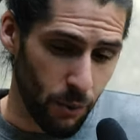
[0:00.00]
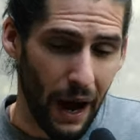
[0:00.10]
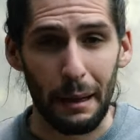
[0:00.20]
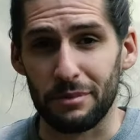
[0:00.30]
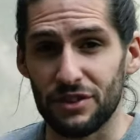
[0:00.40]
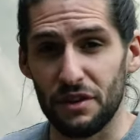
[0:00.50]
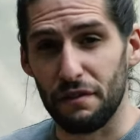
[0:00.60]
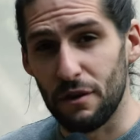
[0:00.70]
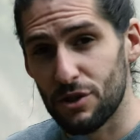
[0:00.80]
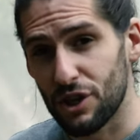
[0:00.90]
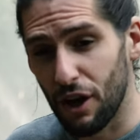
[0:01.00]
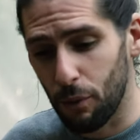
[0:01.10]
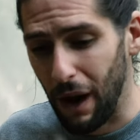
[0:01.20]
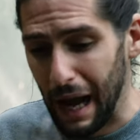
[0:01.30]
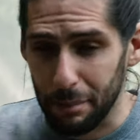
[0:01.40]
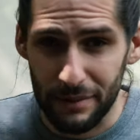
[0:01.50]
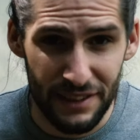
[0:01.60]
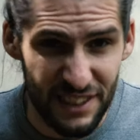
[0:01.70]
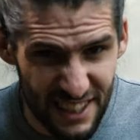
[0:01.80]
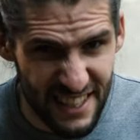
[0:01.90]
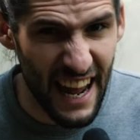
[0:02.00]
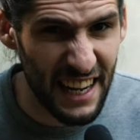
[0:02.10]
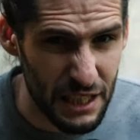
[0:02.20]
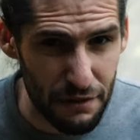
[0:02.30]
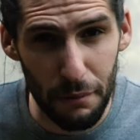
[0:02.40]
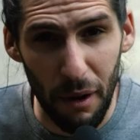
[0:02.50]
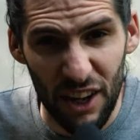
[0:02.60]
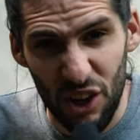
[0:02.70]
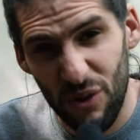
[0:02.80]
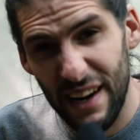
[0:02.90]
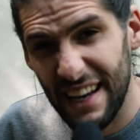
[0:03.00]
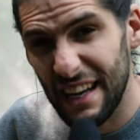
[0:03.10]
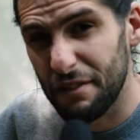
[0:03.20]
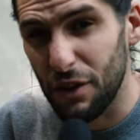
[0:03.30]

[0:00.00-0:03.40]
what happens in the future, what happens next for my career,